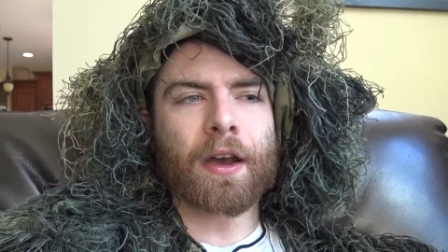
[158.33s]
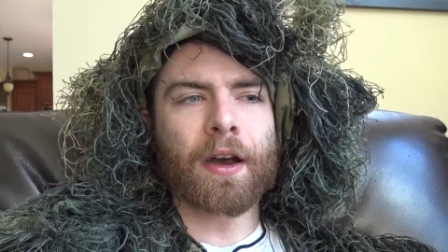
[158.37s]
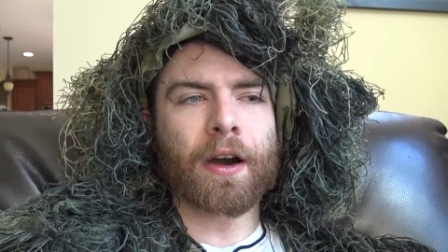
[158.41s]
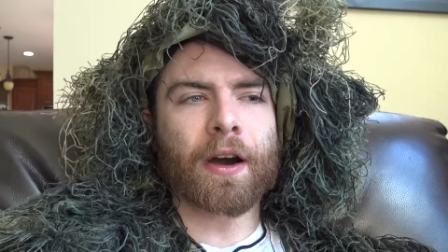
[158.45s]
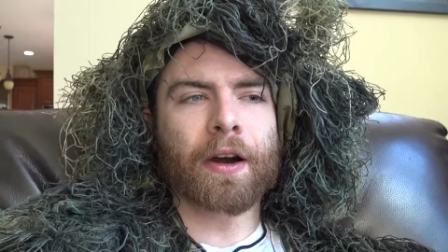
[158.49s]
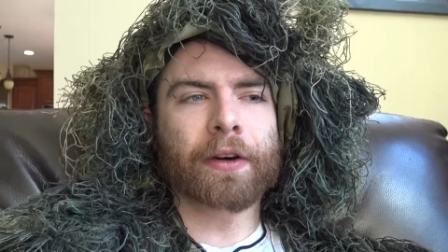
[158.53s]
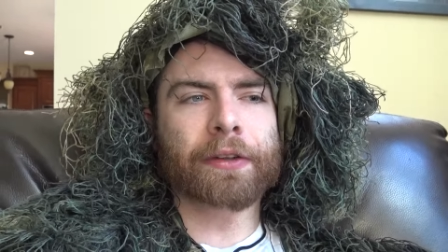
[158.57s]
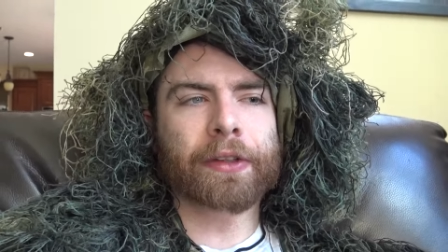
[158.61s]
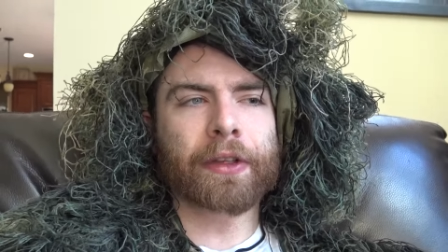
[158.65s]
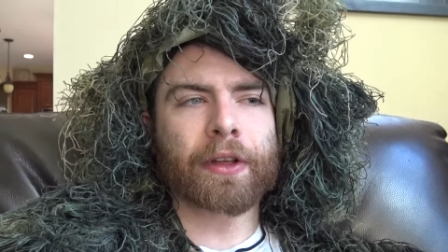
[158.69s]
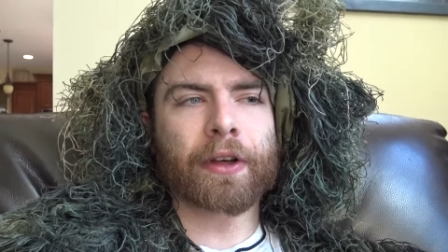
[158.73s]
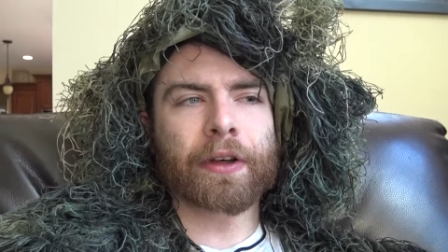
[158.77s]

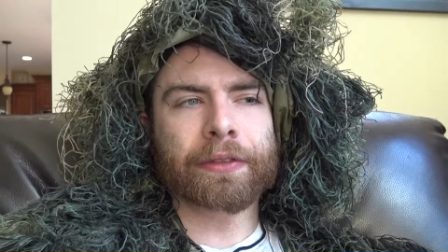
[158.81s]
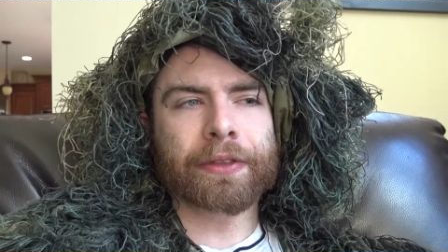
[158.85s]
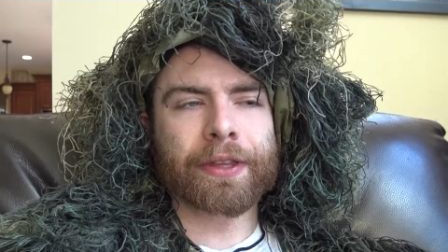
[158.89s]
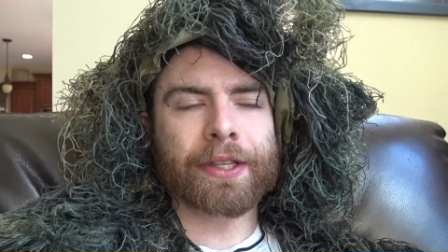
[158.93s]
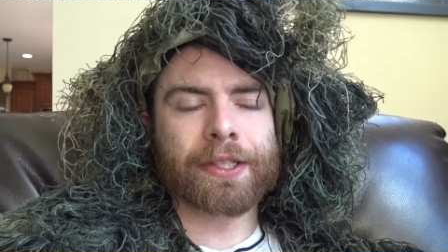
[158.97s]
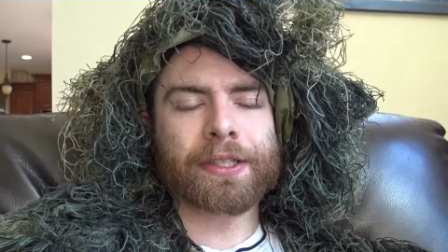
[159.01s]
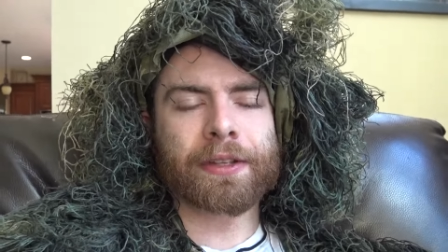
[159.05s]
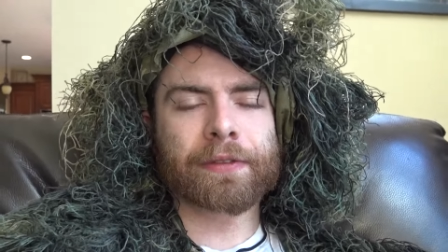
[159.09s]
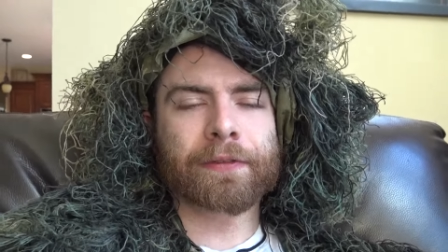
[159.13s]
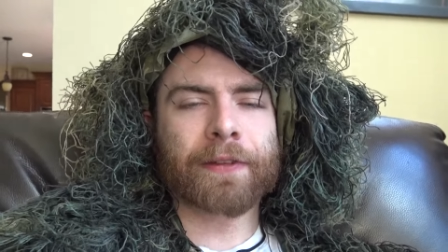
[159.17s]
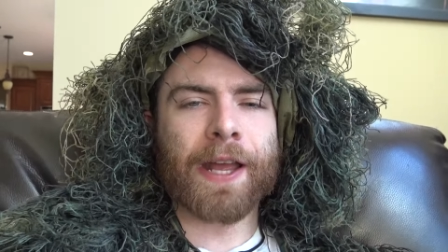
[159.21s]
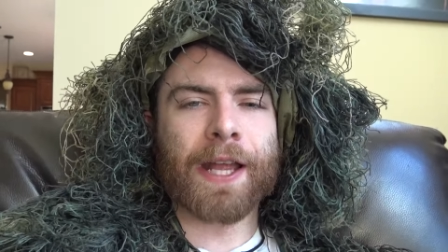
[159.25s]
all, all
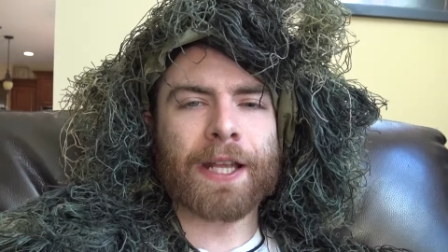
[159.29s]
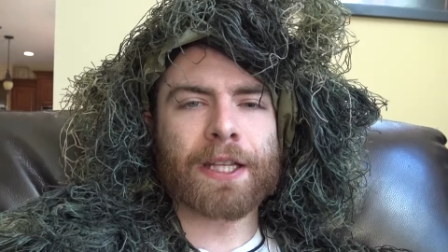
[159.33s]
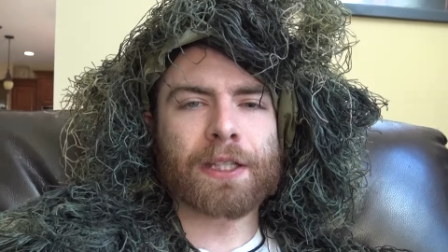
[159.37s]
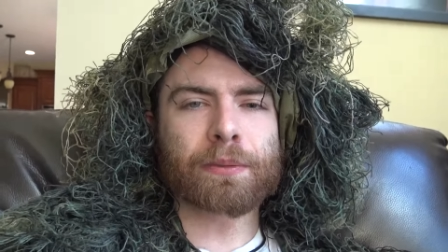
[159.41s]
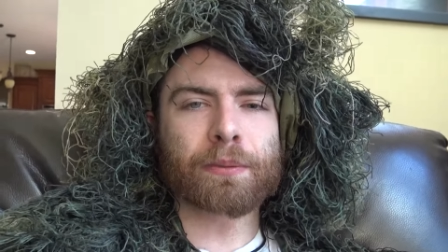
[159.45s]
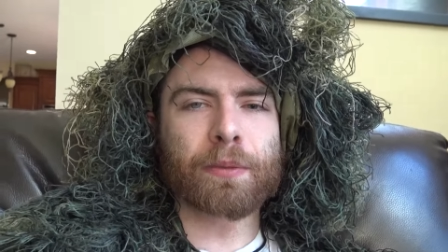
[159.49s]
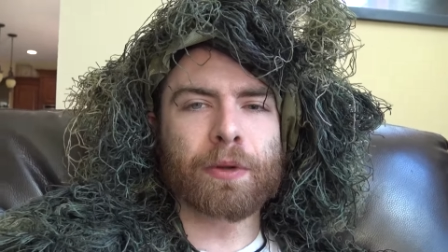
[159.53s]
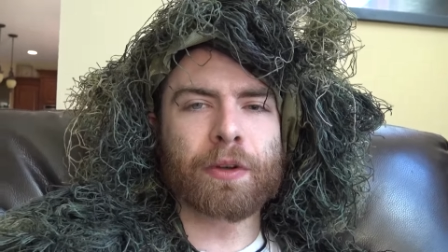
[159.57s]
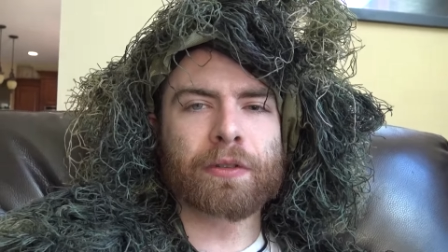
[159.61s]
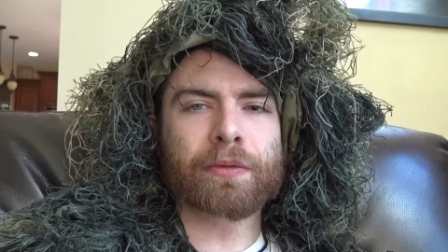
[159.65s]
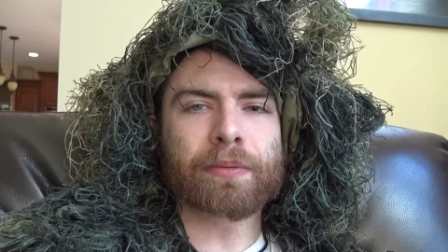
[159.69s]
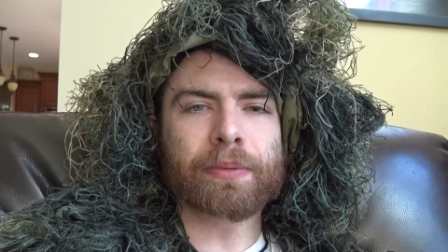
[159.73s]
this
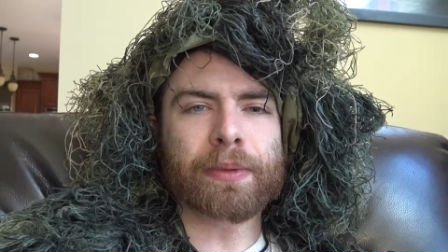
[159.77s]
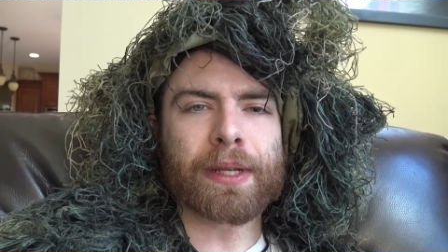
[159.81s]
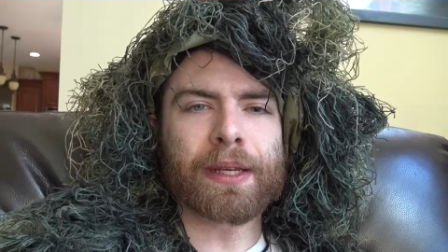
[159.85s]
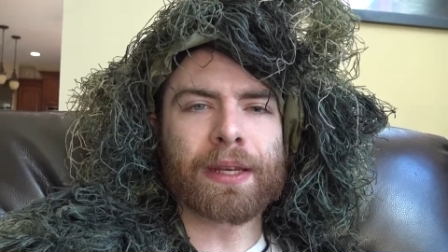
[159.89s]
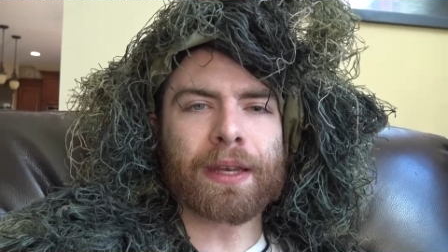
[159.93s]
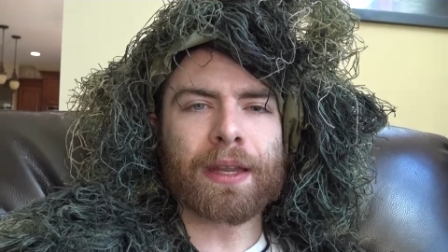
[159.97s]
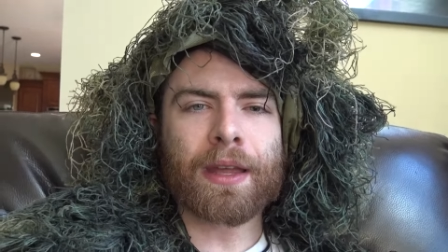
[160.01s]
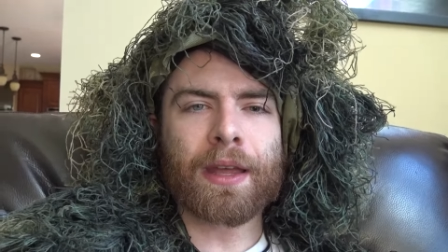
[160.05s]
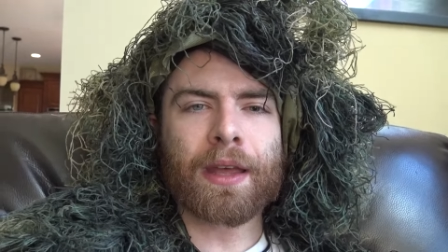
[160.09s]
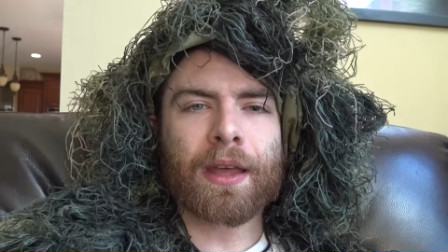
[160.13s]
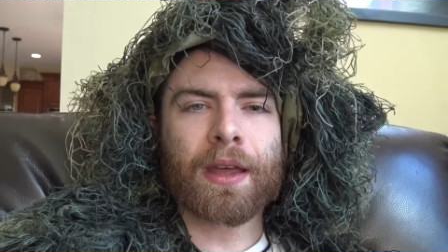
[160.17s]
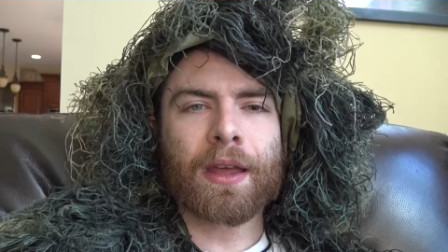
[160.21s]
advanced
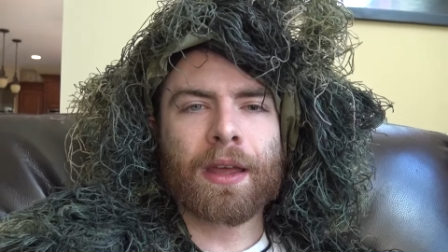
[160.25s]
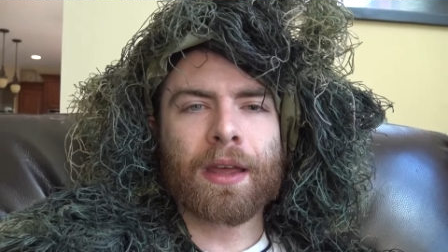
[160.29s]
movement